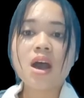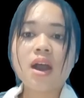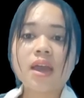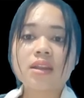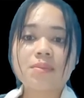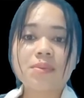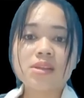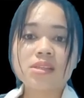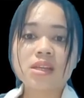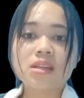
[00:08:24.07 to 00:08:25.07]
At the
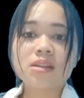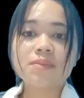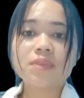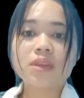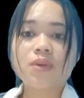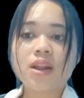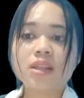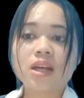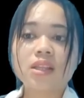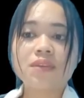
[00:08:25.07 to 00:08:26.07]
present,
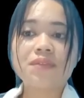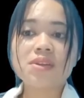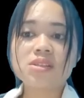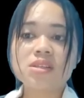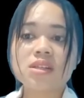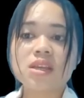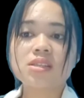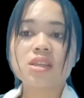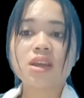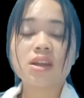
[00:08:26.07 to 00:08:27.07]
qualitative research is
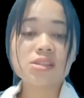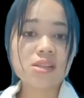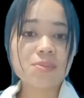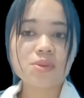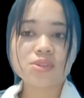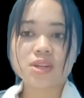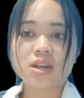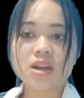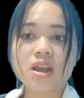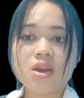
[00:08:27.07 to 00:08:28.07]
the research
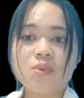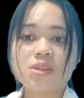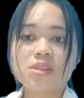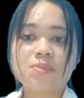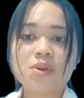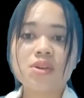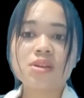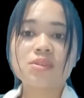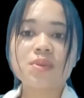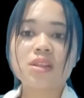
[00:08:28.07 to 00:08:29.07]
procedure which
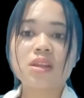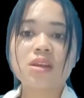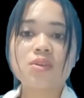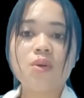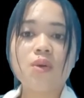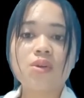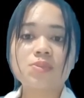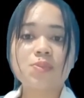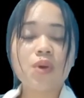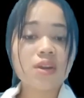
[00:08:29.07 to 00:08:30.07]
produces written or
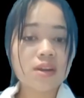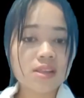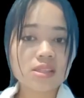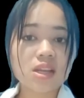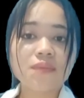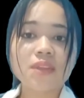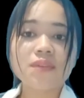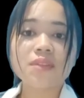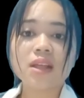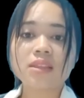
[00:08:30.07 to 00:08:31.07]
spoken
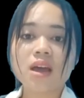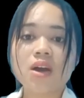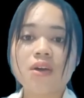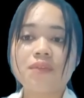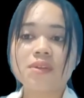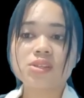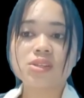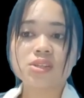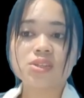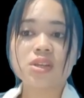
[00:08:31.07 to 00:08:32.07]
descriptive data of
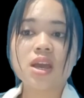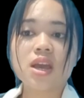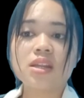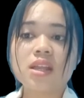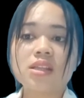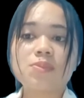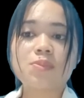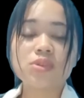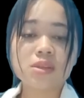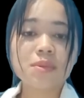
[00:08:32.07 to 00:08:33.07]
research that is
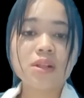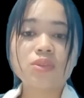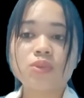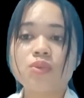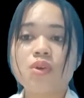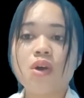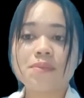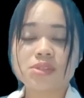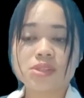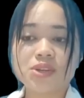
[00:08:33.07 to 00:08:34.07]
possible to
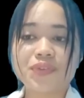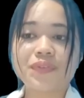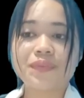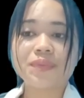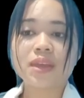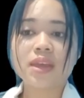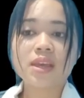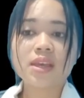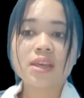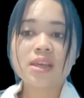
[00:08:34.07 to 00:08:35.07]
observe.
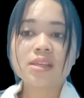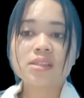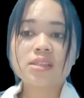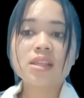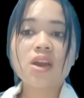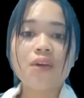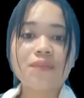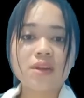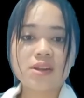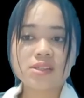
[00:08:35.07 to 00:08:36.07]
Setting of
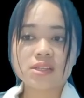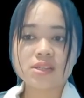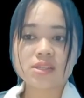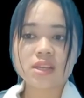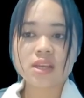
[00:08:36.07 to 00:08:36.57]
the research.